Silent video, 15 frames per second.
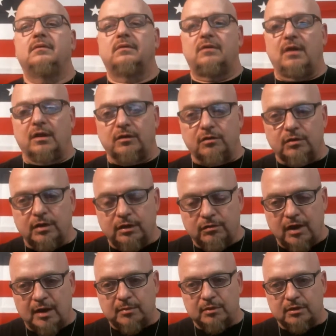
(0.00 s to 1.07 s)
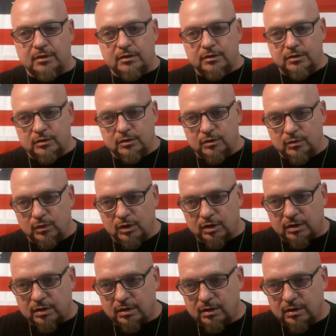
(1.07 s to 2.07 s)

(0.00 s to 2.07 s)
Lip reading: Calgary Rambler, your work